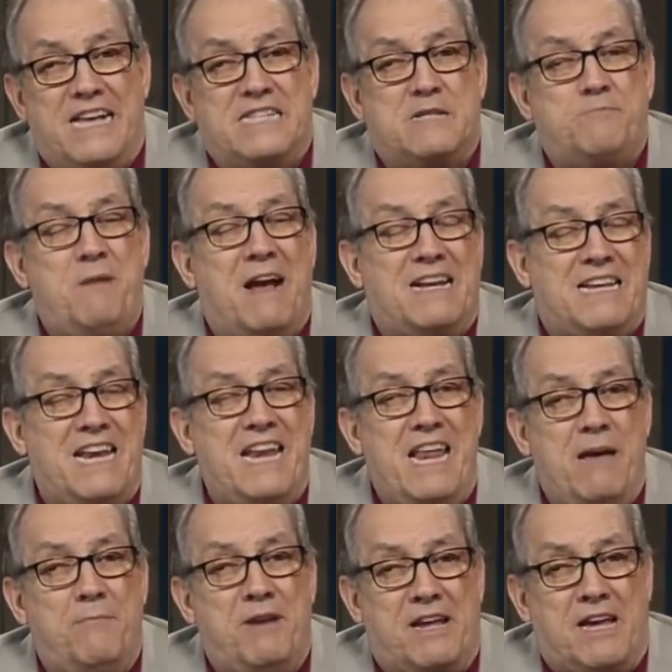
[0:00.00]
expecting
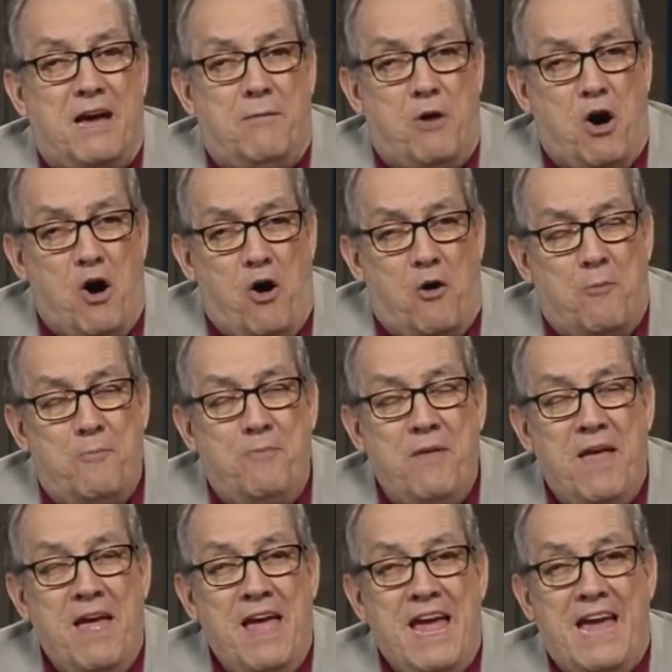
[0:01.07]
him to come home.
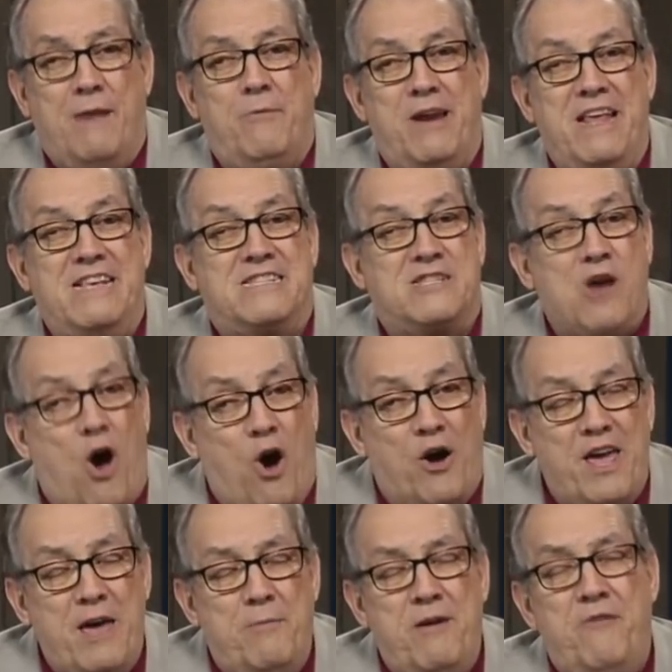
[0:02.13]
And when he
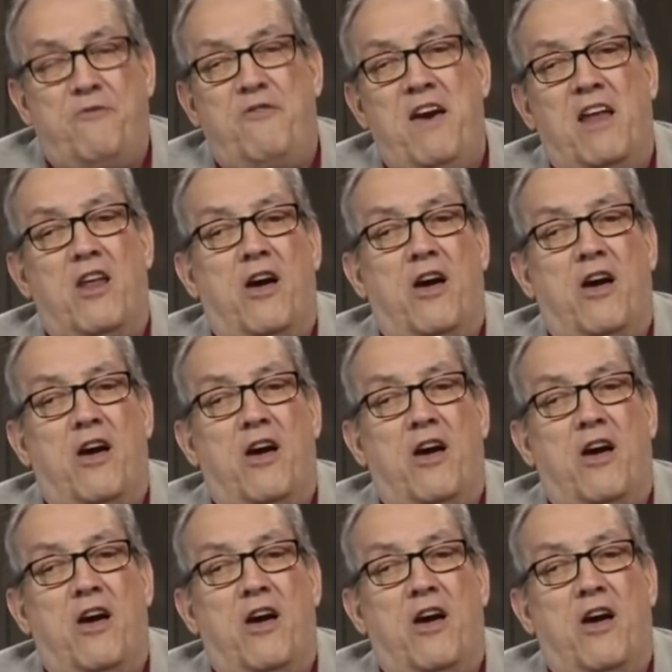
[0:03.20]
saw him, he